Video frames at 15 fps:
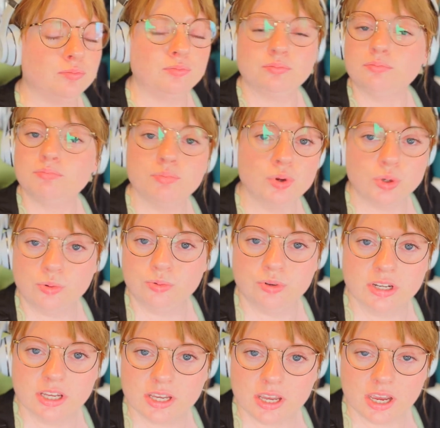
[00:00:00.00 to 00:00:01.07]
mood,
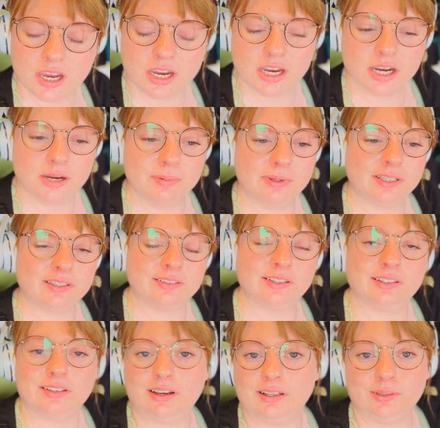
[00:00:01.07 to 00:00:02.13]
because
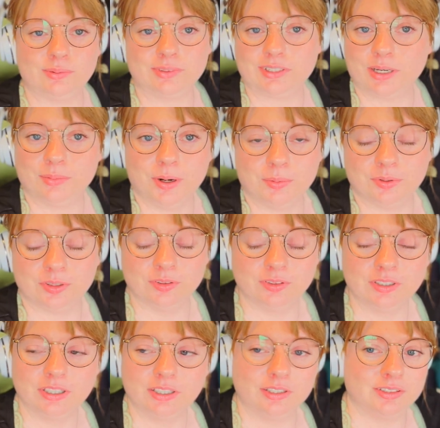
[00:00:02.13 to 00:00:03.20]
Halloween's coming up soon
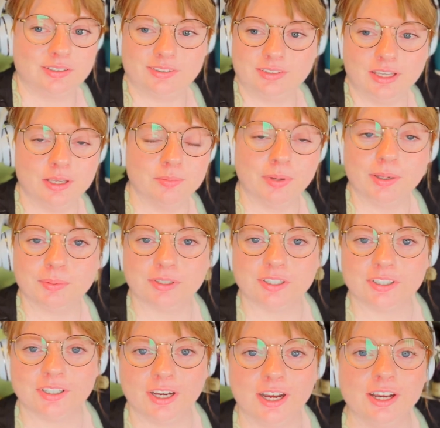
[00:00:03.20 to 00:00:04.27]
in my
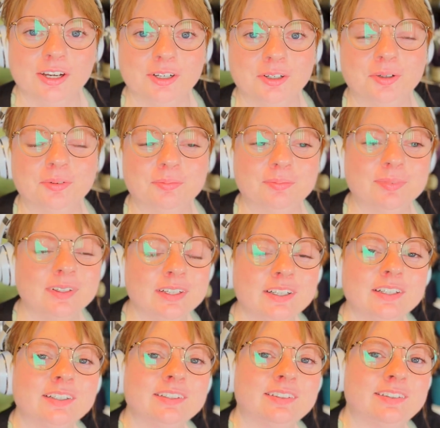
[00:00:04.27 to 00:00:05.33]
book.
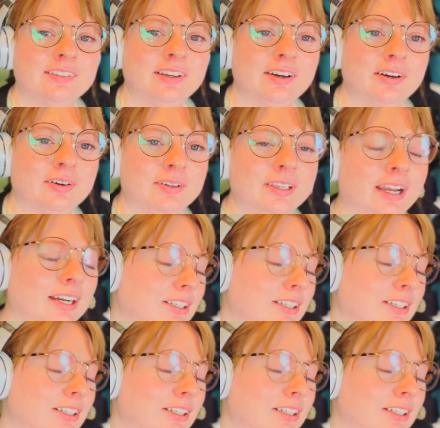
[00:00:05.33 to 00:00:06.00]
So yeah,